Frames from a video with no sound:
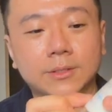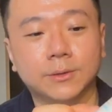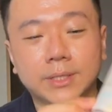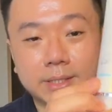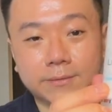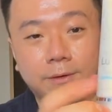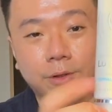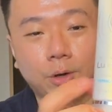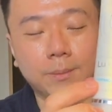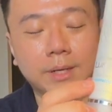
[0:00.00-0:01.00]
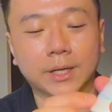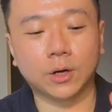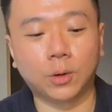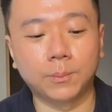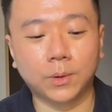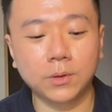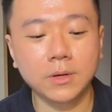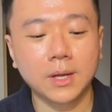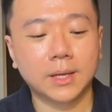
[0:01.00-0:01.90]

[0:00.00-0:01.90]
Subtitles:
So this is for normal and combo.